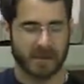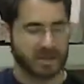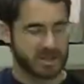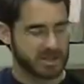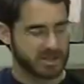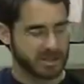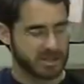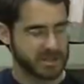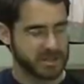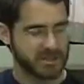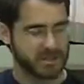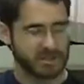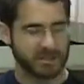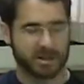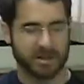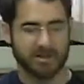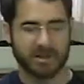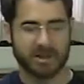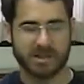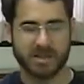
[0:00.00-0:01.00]
So let's do a
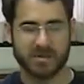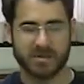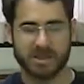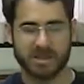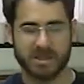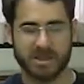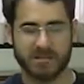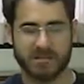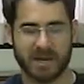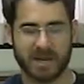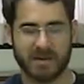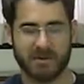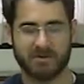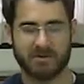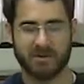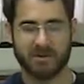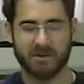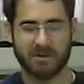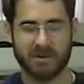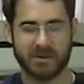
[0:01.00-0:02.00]
little bit of switching back and
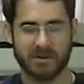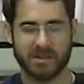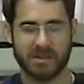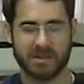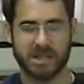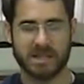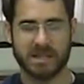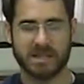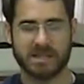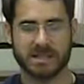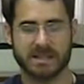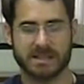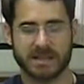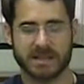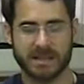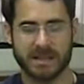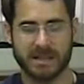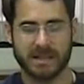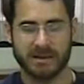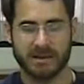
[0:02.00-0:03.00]
forth, G to
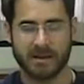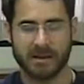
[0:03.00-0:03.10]
C.